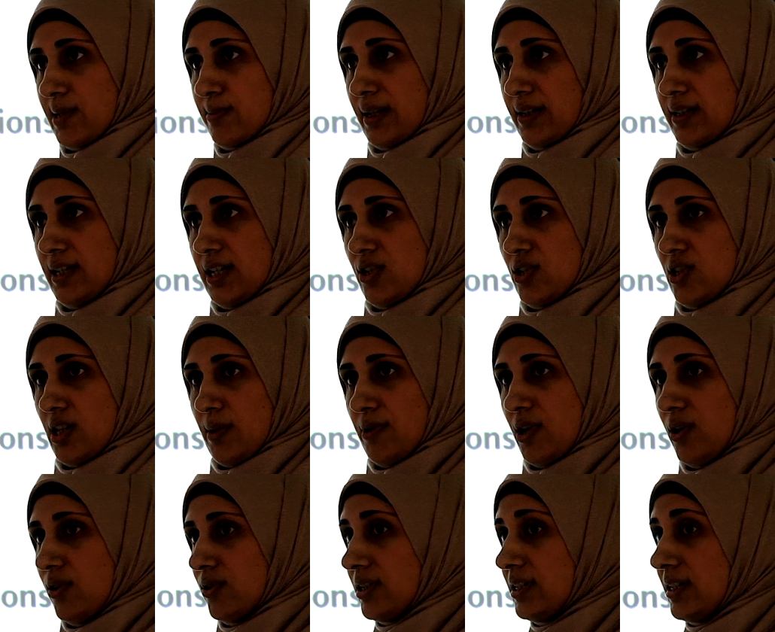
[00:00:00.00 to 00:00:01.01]
expectations. I'm
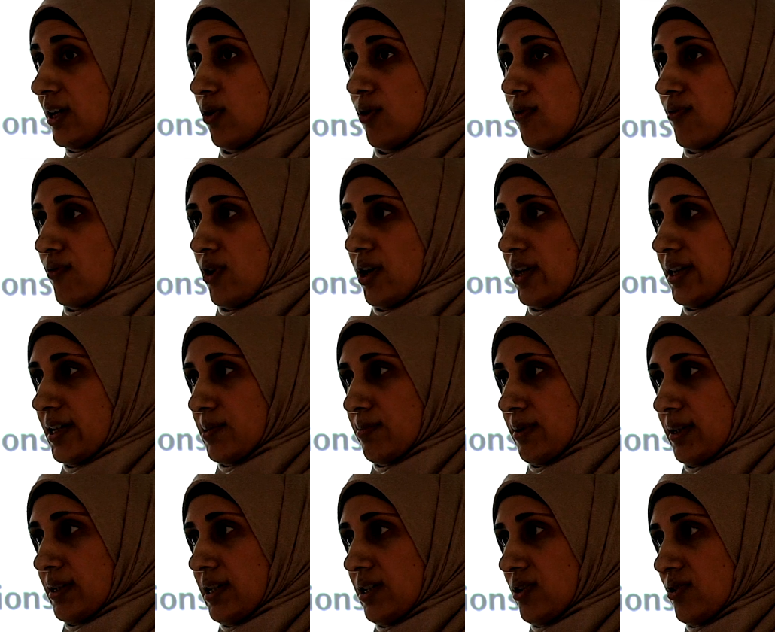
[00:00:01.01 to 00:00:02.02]
not looking at overall
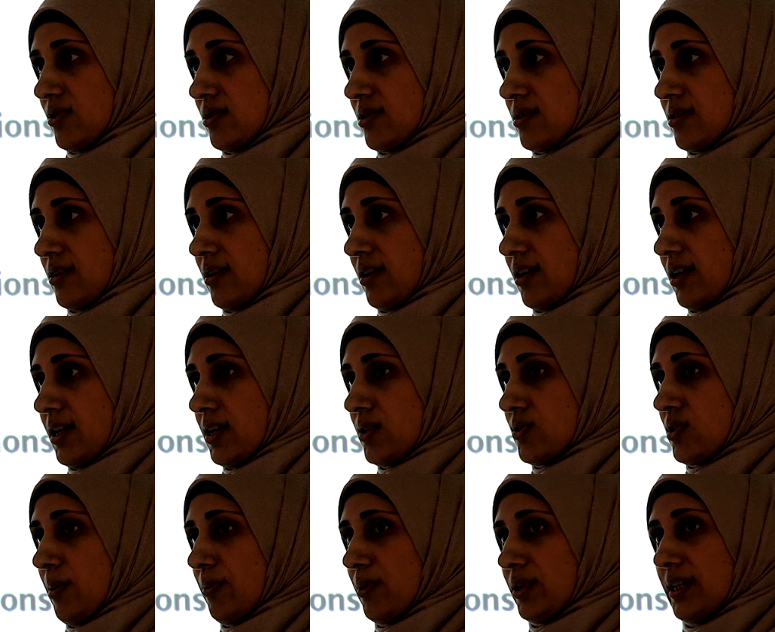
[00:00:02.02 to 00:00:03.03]
expectations.
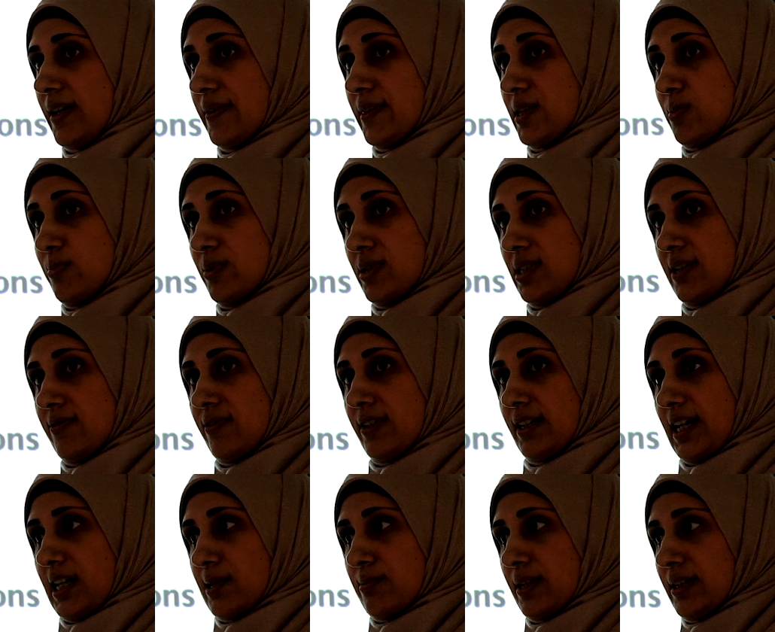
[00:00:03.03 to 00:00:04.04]
So I'm looking at the
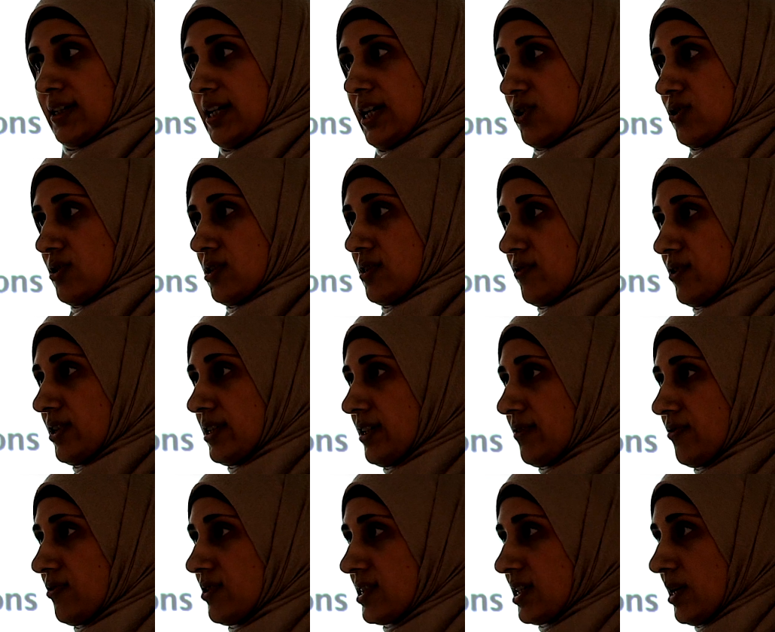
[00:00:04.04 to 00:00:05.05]
specific expectations for the
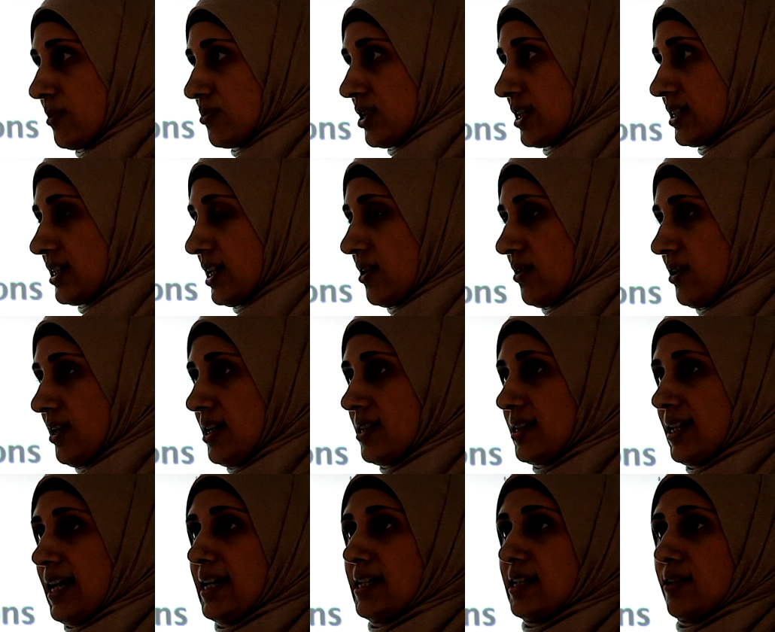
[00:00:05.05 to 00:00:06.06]
different subject
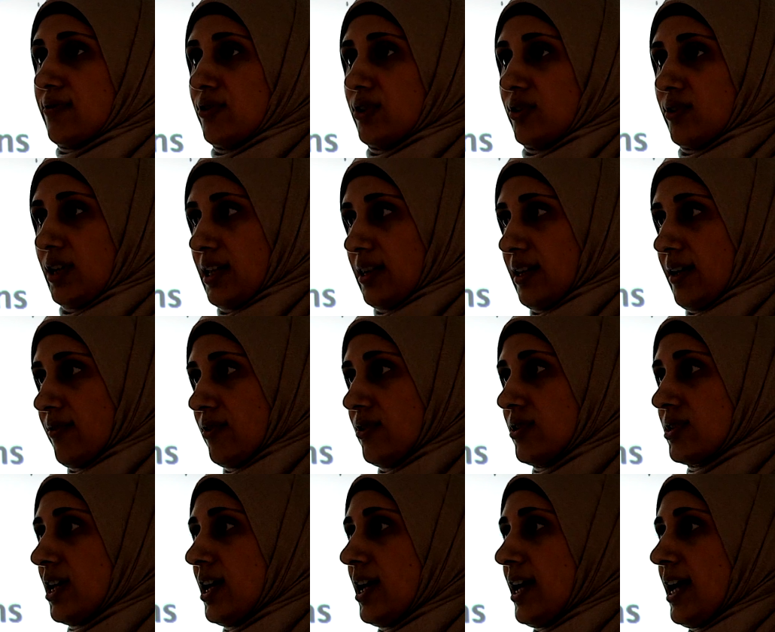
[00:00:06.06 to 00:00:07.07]
areas and different grade
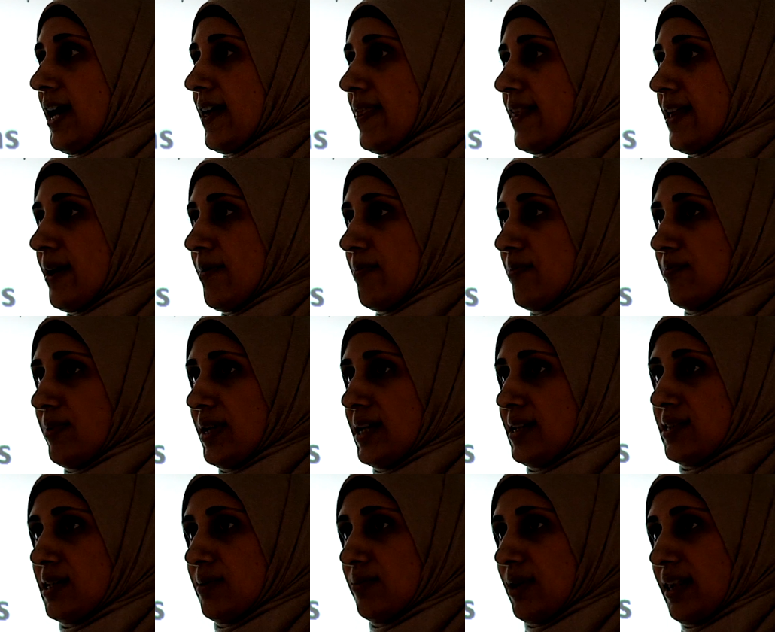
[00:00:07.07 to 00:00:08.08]
levels, and then I'm
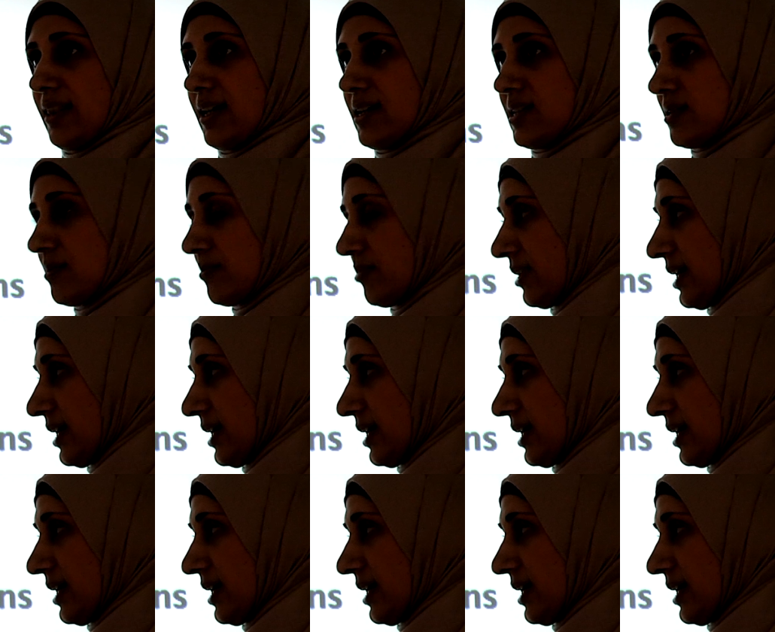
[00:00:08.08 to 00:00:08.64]
basing my lesson